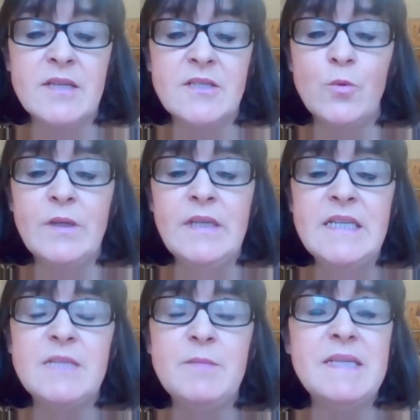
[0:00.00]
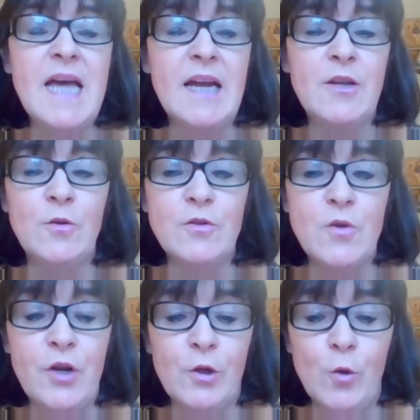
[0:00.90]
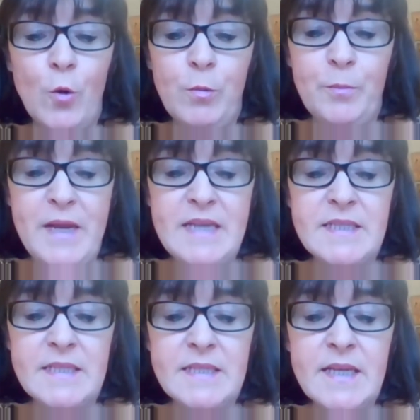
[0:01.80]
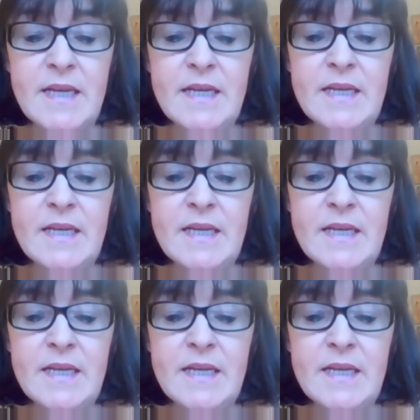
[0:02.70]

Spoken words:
and so it needs to be tackled on a global basis.